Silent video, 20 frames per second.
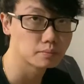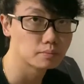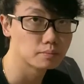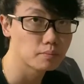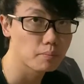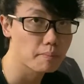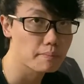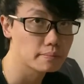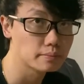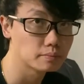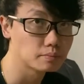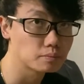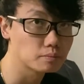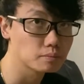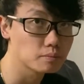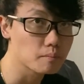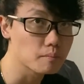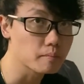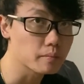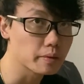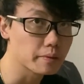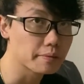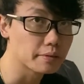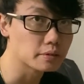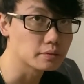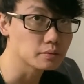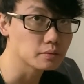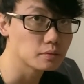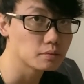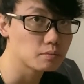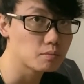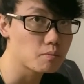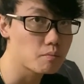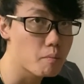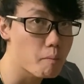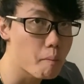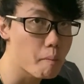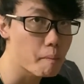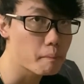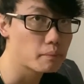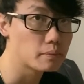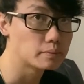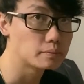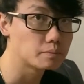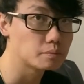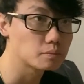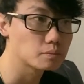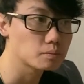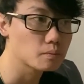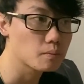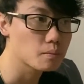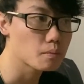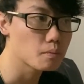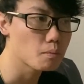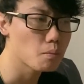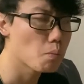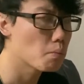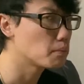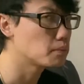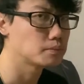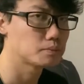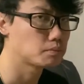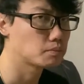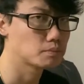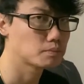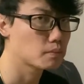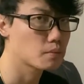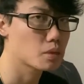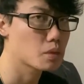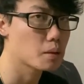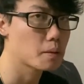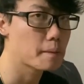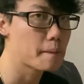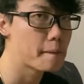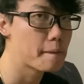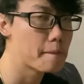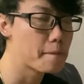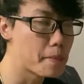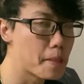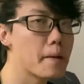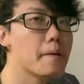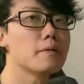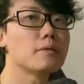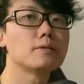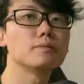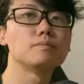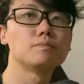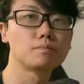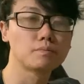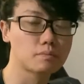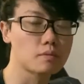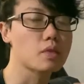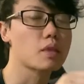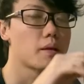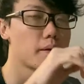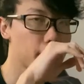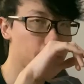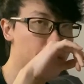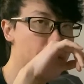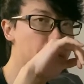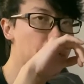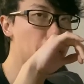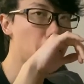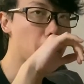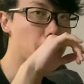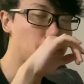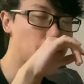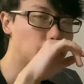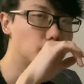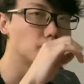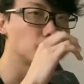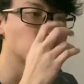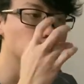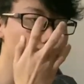You know the sauce tahini that I have? You know, yeah? It's